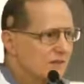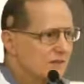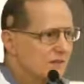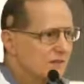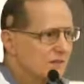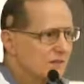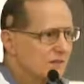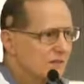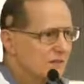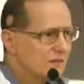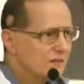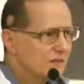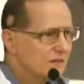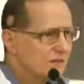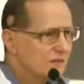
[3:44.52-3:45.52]

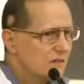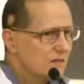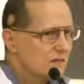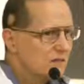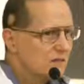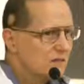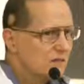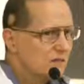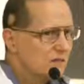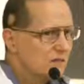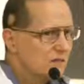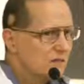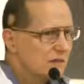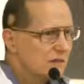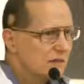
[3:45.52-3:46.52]

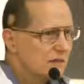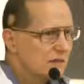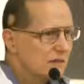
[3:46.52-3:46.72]
(silence)